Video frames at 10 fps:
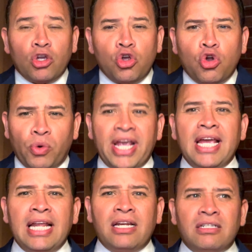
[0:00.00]

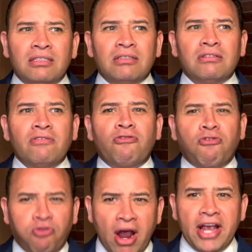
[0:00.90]
green
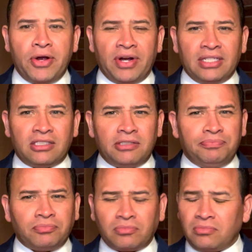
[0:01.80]
fragrance.
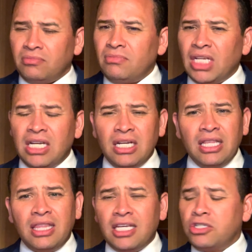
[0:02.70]

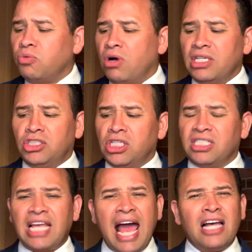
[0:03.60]
This one
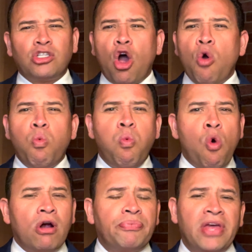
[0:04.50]
just has a
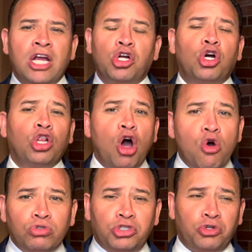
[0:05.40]
warmth and
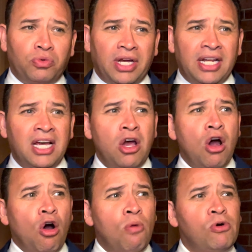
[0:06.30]
glow to it,
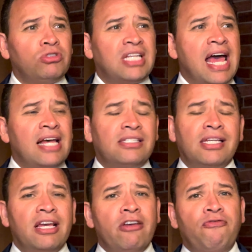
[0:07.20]
almost as
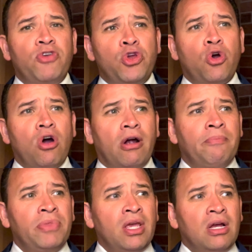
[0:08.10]
if you're
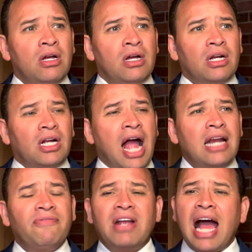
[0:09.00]

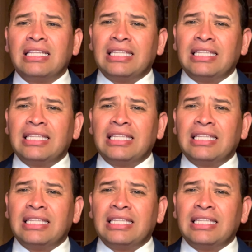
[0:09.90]
kind of got